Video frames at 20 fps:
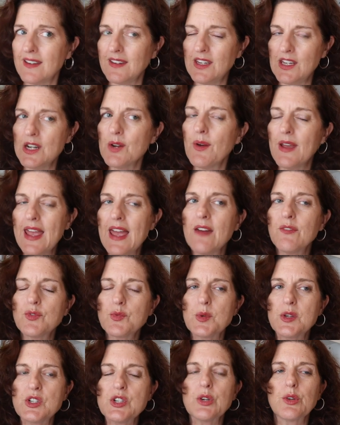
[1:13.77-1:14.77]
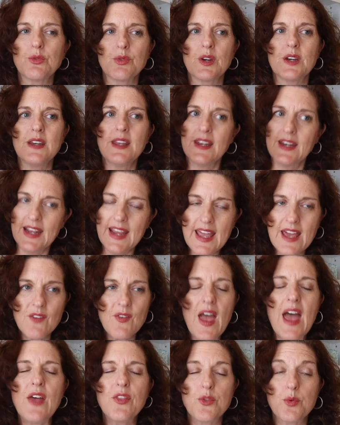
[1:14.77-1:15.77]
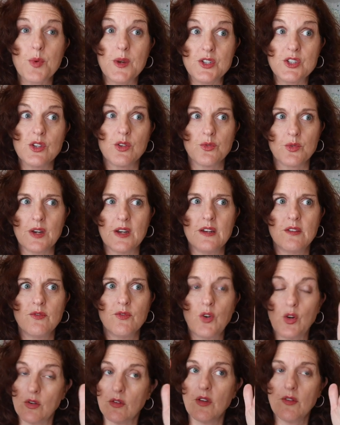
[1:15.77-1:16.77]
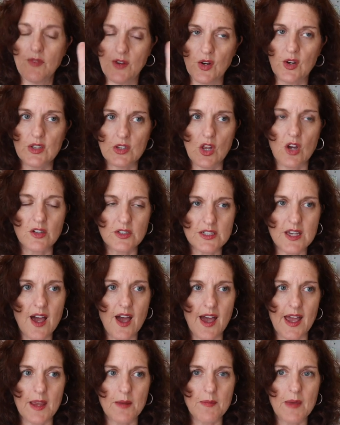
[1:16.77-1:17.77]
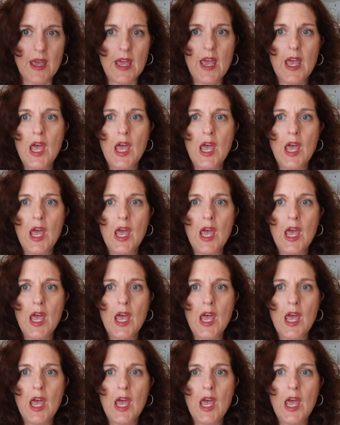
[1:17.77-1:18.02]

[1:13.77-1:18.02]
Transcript: you know, I have three children and I have had three children for a very long time.